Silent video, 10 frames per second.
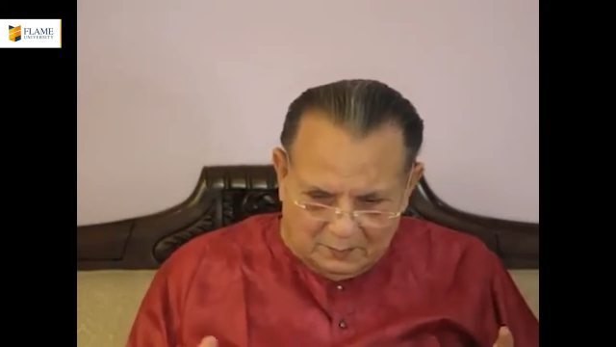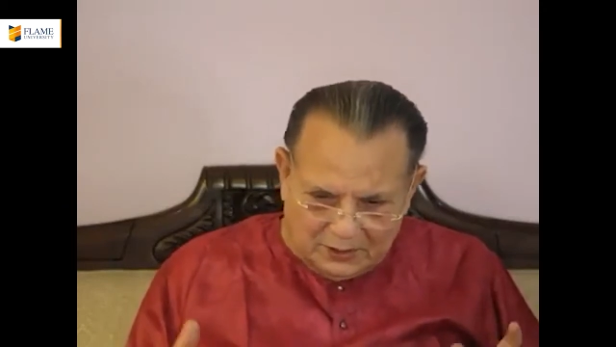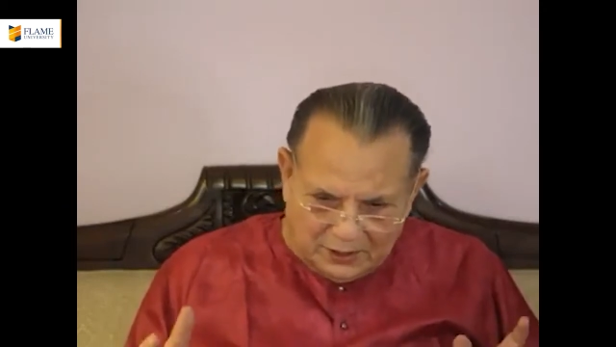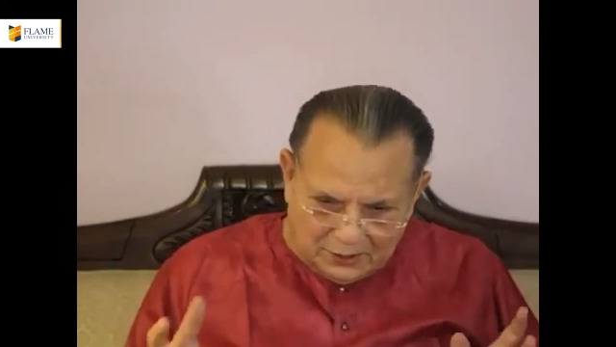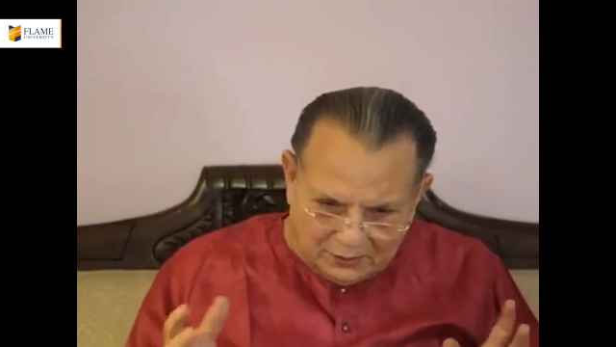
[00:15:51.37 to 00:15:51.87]

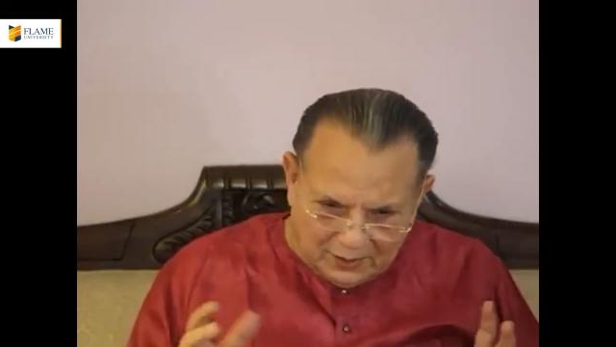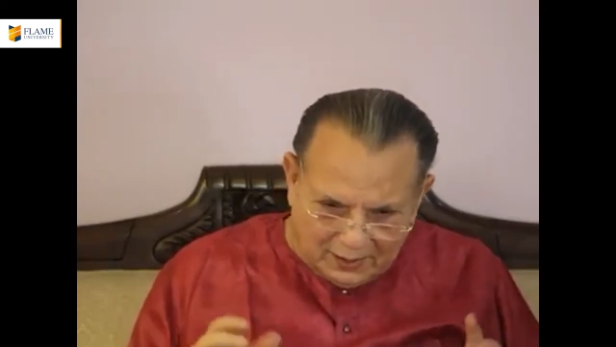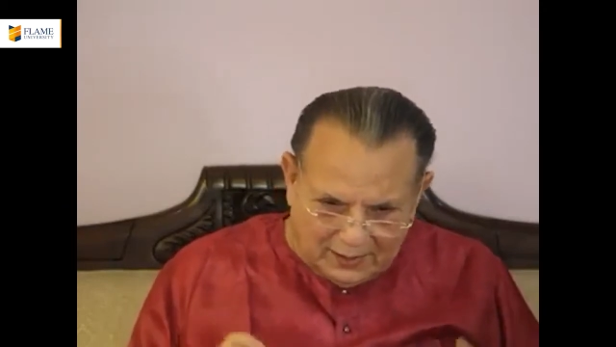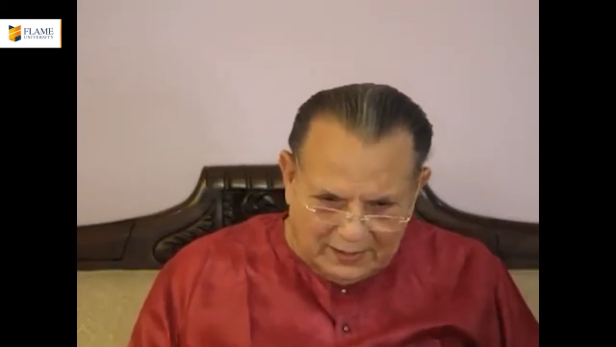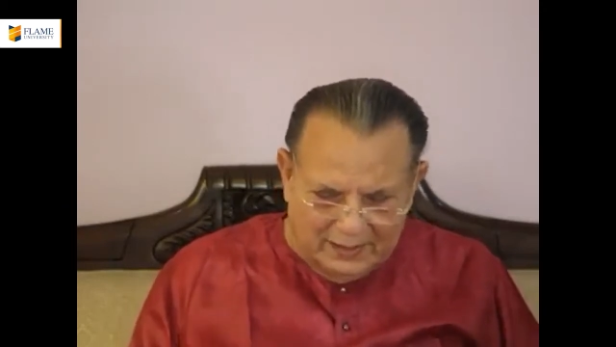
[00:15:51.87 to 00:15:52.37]

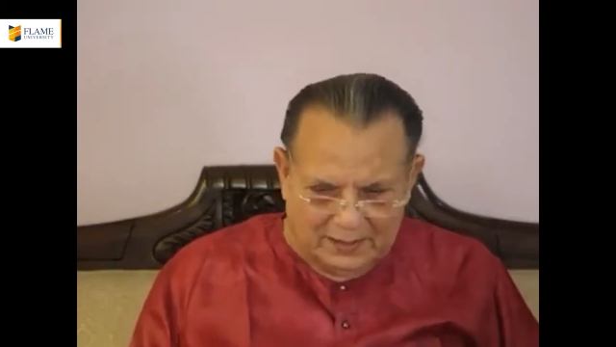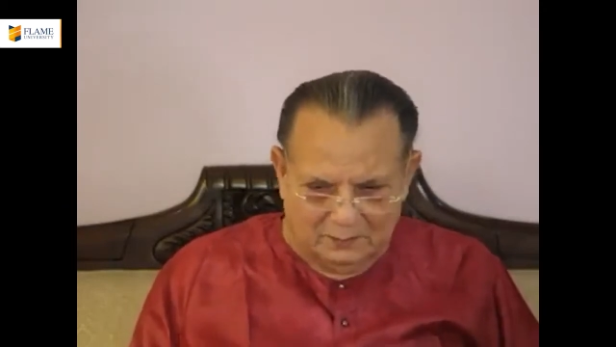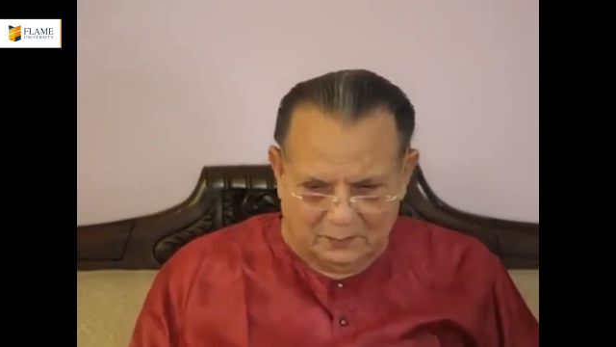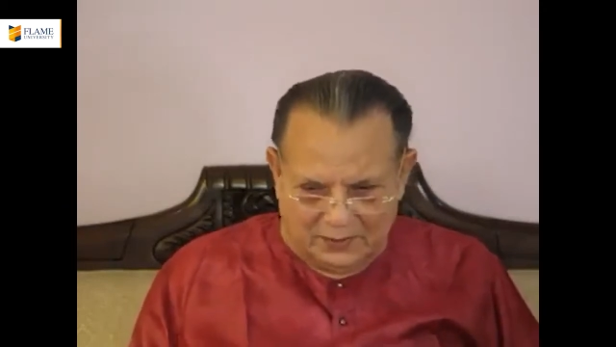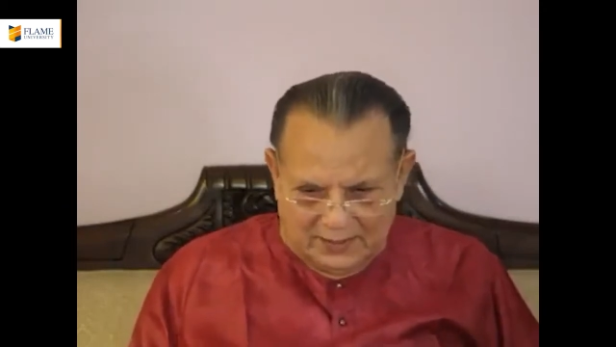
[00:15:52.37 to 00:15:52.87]
particularly
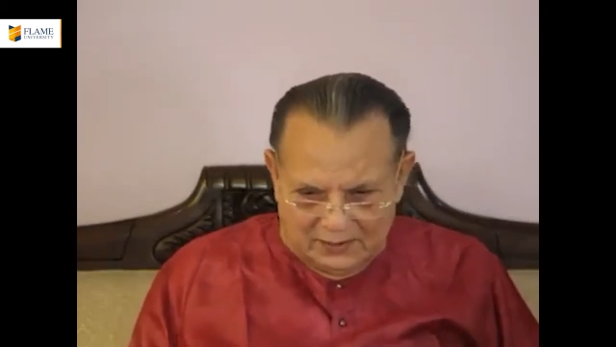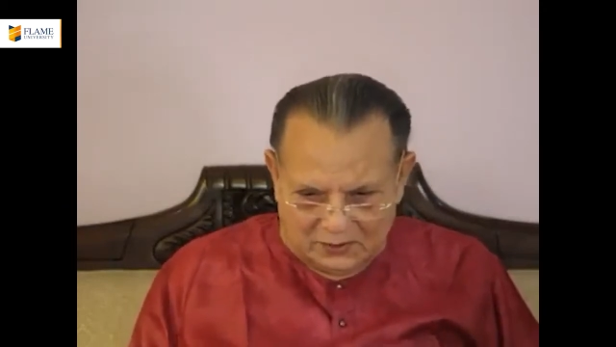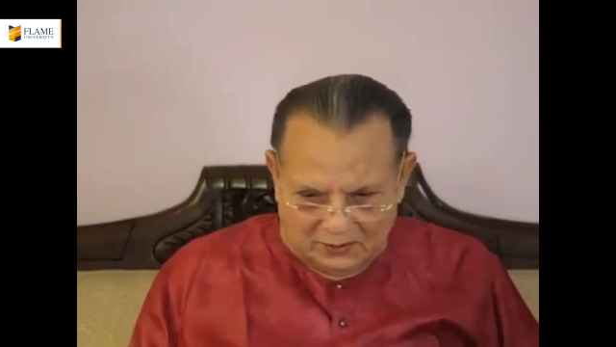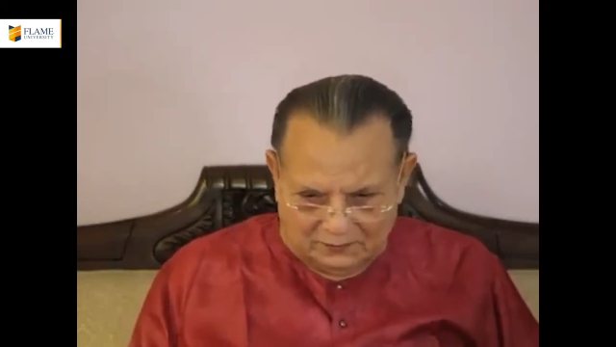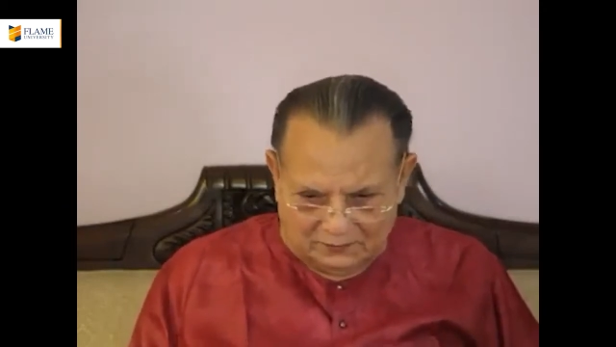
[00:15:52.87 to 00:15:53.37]
in
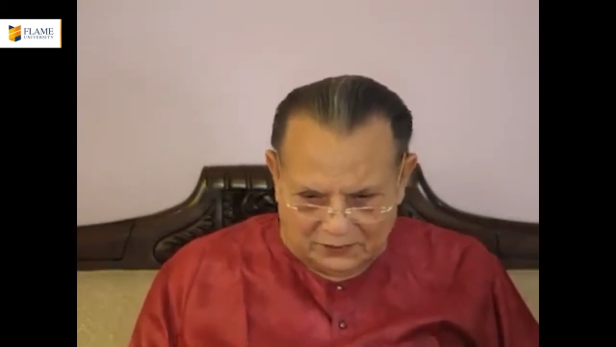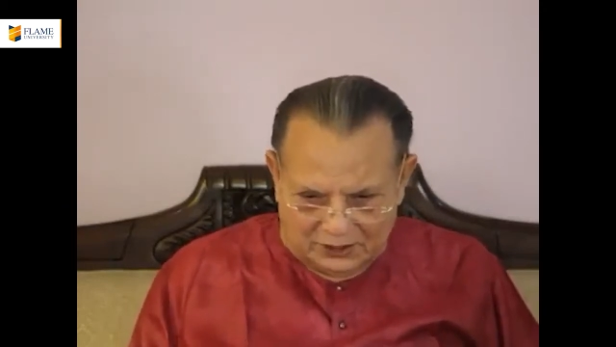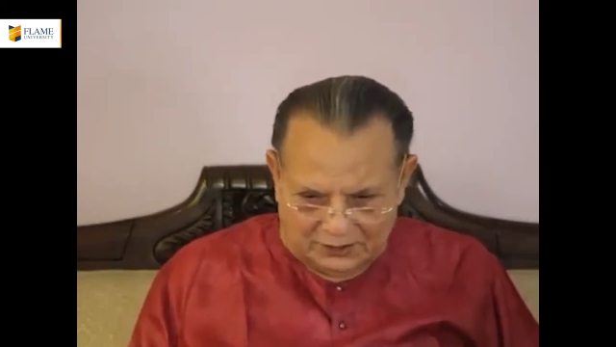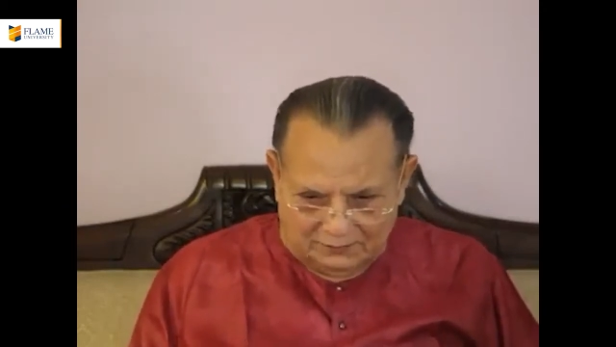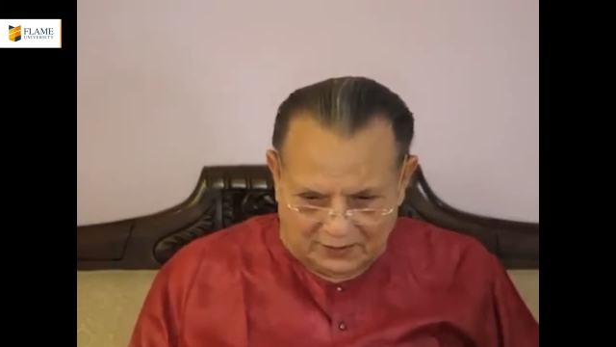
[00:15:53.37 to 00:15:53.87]
praise of
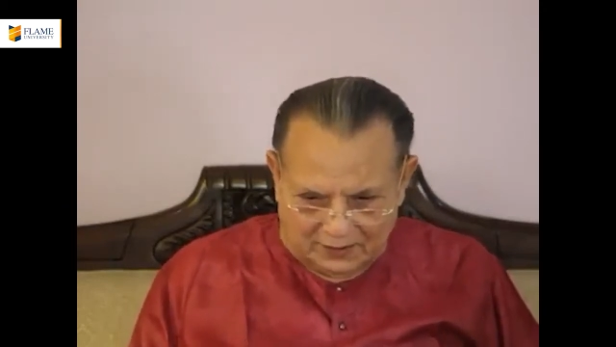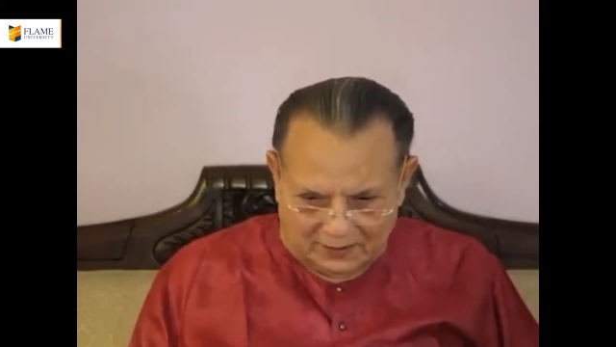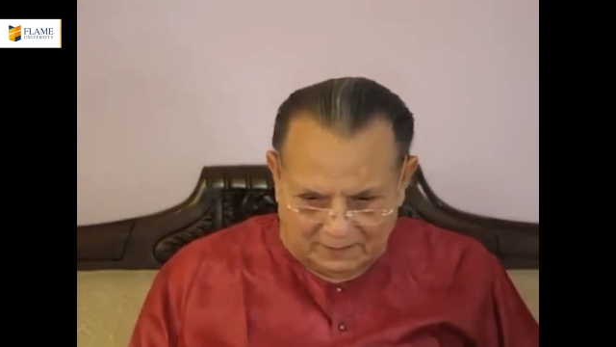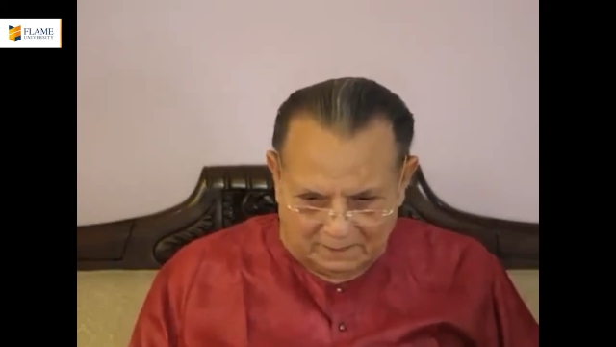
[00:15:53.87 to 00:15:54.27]
Shiva